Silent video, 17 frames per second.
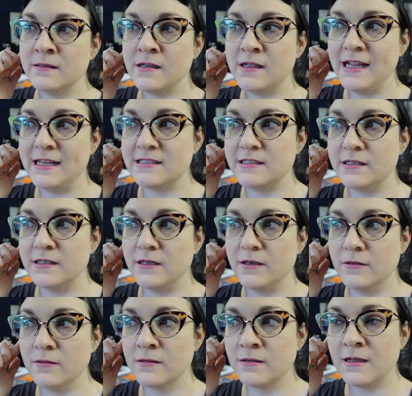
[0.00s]
it's
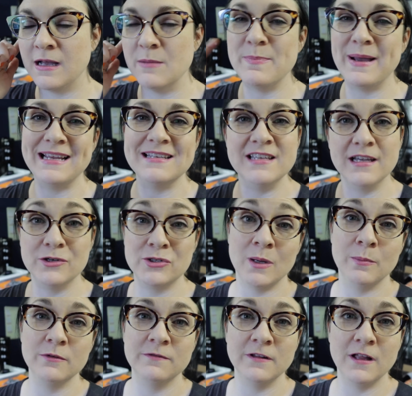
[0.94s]
a basic
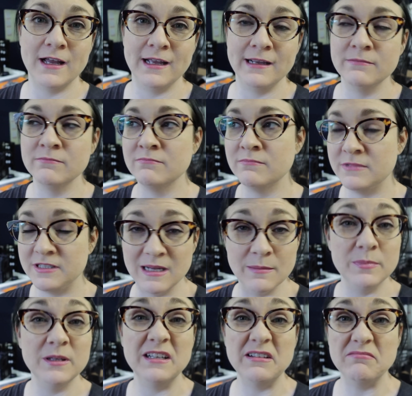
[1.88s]
Shopify
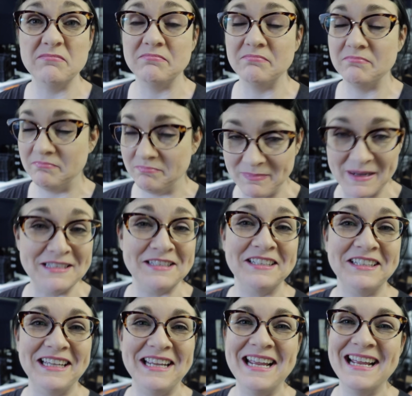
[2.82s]
template,
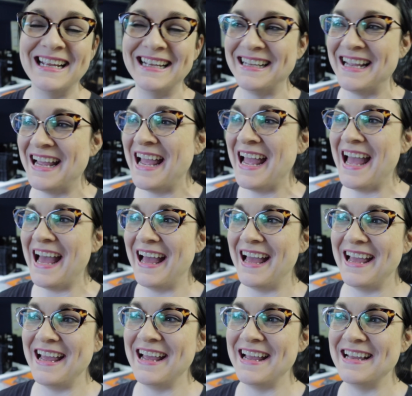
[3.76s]
basically.
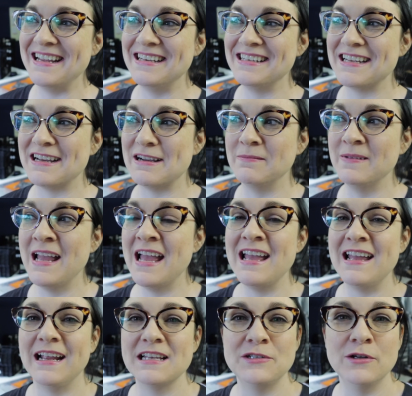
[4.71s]
And
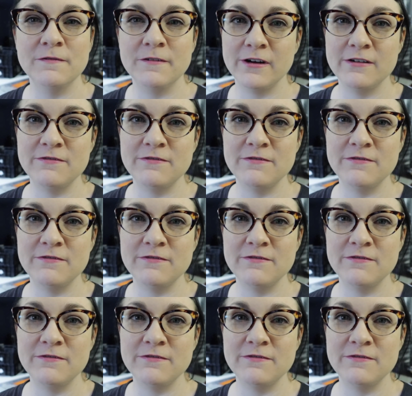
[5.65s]
it's not very